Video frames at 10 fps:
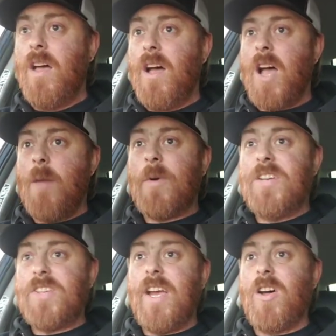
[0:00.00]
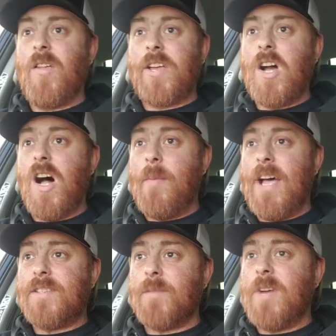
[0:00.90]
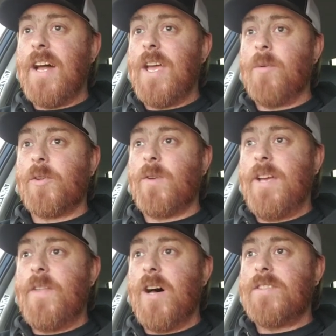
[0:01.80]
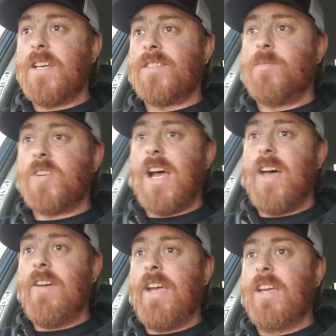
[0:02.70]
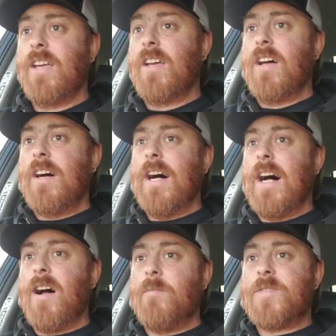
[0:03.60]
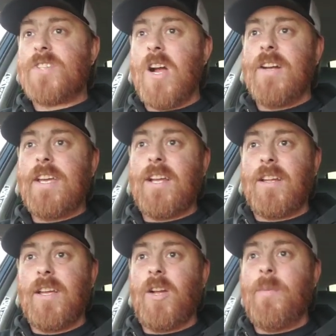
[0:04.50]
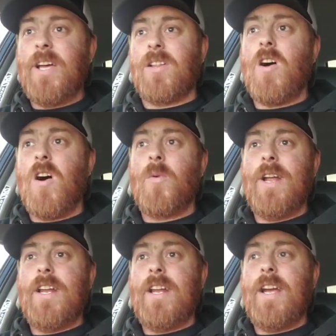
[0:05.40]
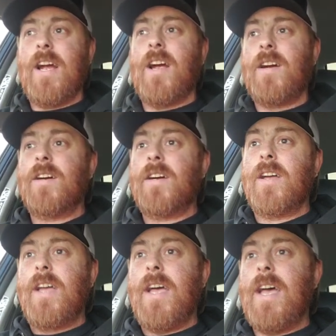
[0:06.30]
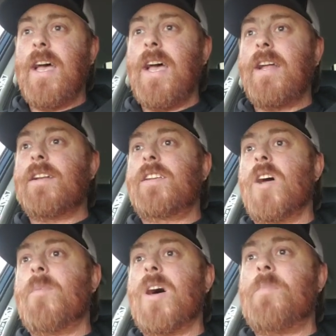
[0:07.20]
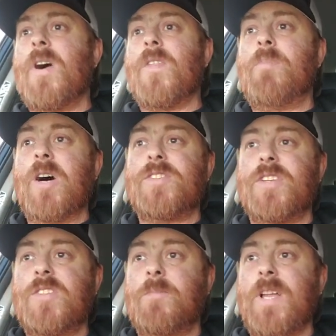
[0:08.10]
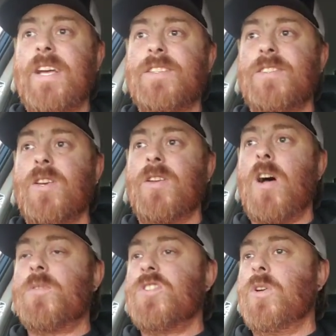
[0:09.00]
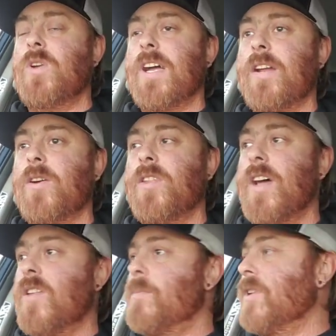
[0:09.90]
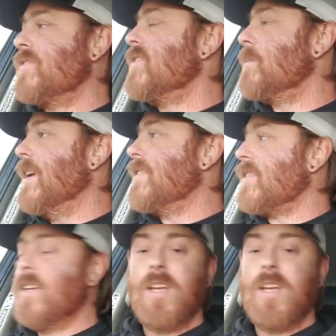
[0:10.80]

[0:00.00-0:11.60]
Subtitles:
I appreciate all the comments. I'm not able to read those as I'm driving. I'm starting to get a little bit long-winded here, and coming up on the postage place. Oh shoot, I gotta go to the other postage place.